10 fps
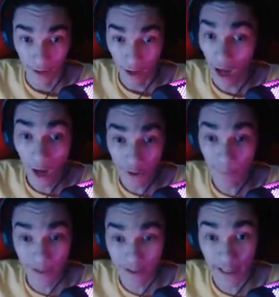I was
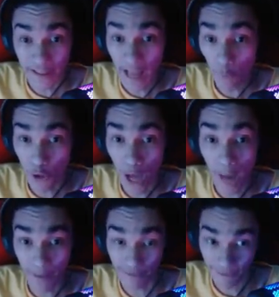about to say, that would not
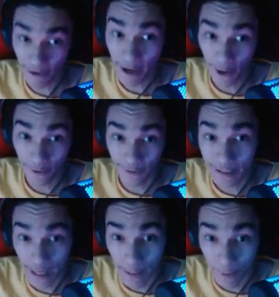be fair if he's
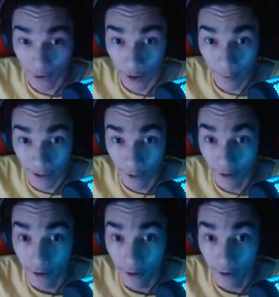able to come here.